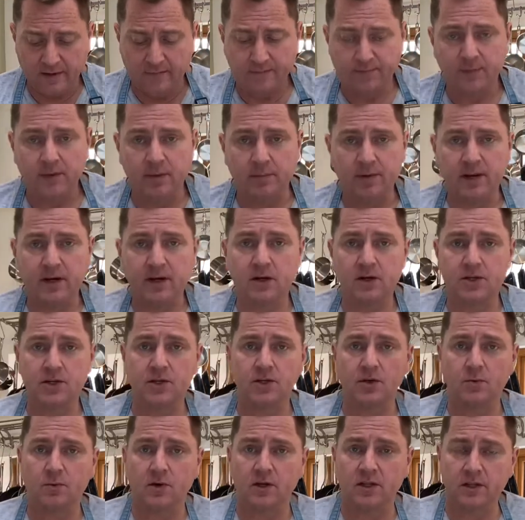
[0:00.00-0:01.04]
because you
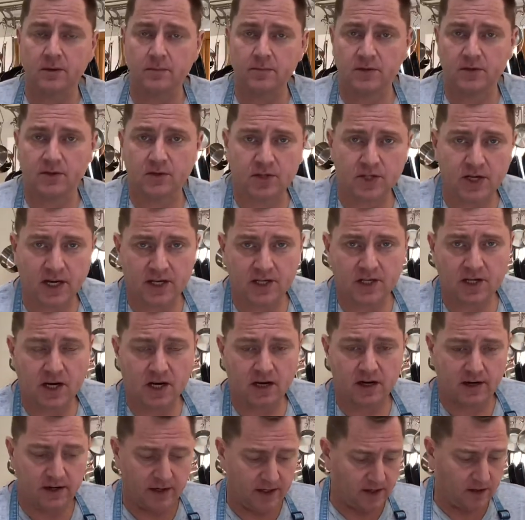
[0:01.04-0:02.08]
want them to change
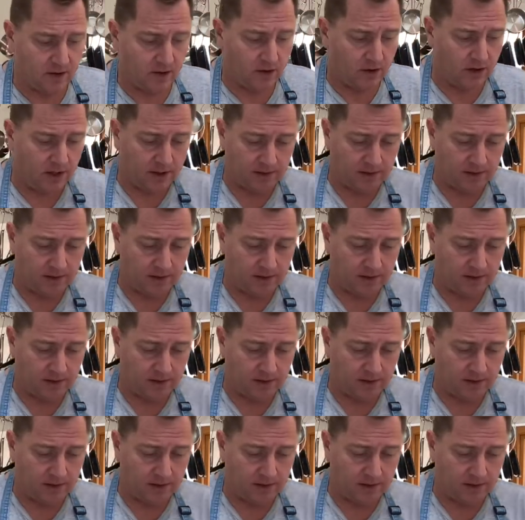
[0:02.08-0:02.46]
color in the oil.